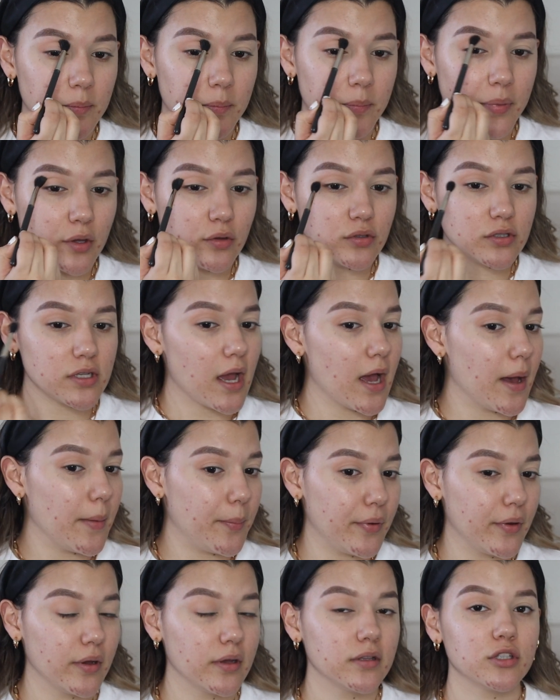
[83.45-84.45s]
build
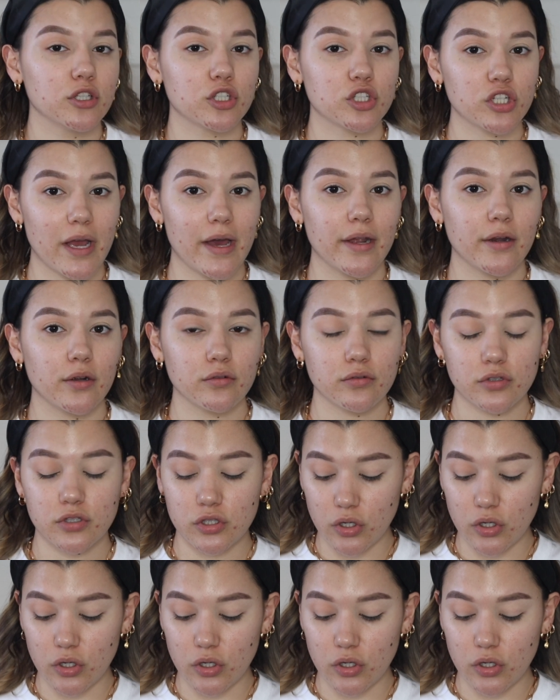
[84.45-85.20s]
up the shadows.